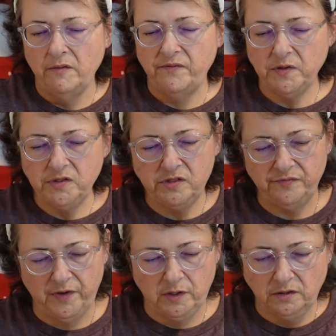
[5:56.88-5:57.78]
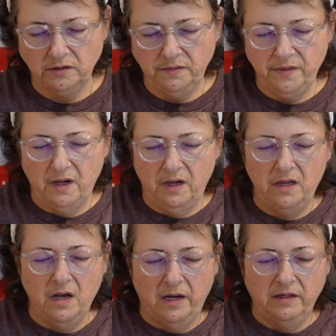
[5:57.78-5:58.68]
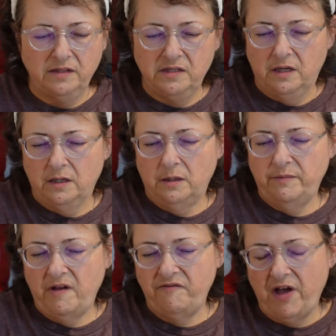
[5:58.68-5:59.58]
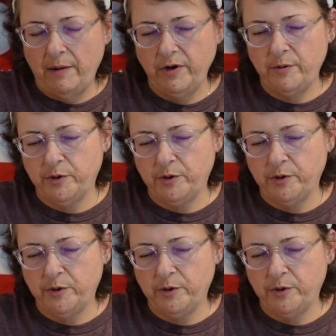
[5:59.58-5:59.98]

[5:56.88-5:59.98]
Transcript: first of all, I got some fabric